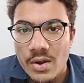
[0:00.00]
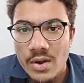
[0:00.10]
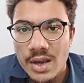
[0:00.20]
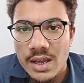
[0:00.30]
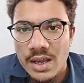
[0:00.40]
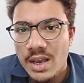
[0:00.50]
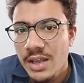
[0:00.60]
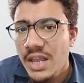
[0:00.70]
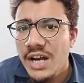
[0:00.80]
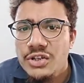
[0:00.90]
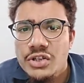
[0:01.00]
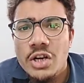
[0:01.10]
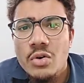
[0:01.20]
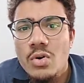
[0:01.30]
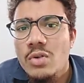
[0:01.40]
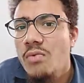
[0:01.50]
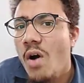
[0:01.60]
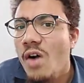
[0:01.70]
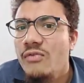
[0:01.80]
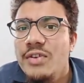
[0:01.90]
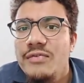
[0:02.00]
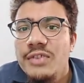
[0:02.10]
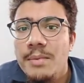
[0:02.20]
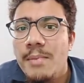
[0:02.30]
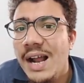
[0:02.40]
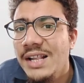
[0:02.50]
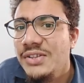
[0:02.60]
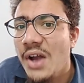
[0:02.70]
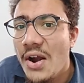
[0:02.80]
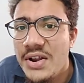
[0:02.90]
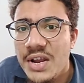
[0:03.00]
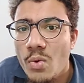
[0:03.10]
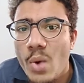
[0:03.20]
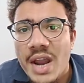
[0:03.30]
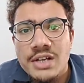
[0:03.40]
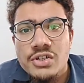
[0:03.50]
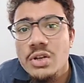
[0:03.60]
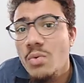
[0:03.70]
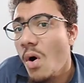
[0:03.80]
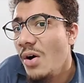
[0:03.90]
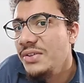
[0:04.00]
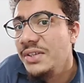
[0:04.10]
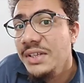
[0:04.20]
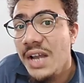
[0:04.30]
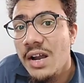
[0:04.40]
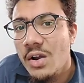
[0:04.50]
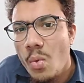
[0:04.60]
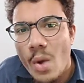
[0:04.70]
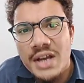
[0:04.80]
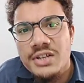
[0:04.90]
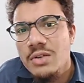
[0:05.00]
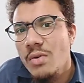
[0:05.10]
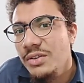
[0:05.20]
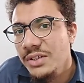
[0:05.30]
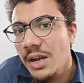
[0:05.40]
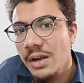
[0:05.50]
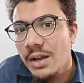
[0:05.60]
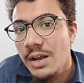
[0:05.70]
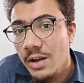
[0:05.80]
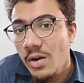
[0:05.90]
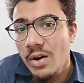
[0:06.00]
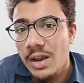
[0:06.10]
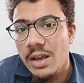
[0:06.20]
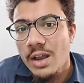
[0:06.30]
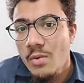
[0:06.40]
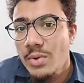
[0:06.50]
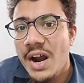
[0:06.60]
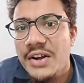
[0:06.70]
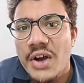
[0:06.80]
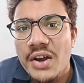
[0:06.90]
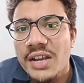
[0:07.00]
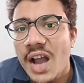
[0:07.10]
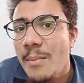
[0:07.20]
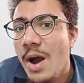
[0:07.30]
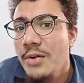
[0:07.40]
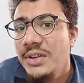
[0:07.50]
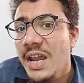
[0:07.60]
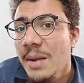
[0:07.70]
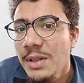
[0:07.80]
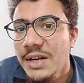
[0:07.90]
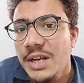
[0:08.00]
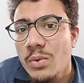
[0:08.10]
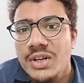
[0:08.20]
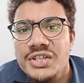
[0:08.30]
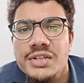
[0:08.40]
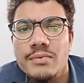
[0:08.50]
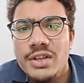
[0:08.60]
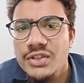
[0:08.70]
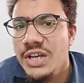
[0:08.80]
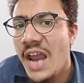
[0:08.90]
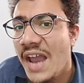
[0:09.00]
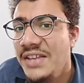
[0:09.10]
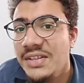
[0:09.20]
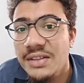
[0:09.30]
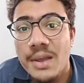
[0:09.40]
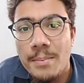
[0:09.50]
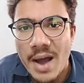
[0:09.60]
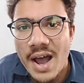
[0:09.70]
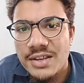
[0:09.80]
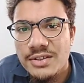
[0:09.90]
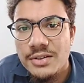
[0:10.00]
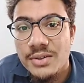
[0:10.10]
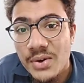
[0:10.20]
Okay, that she could walk 50 miles a day when she was young. When she was young. Okay, we are talking about the ability which she has in the past.